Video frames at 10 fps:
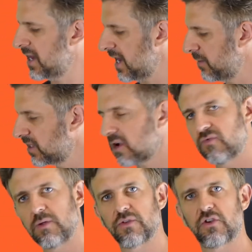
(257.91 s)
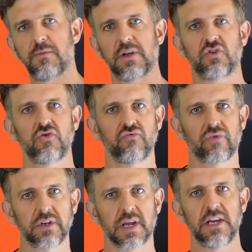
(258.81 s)
And we don't really want too much
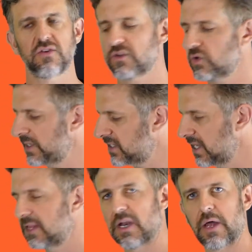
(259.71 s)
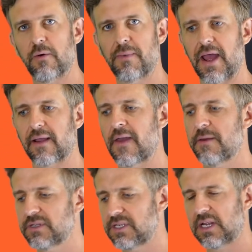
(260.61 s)
rotation or twisting in the lower back,
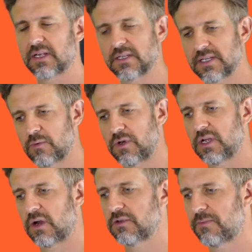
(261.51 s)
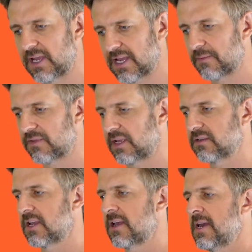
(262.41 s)
particularly, as I say, when you go to pick up things.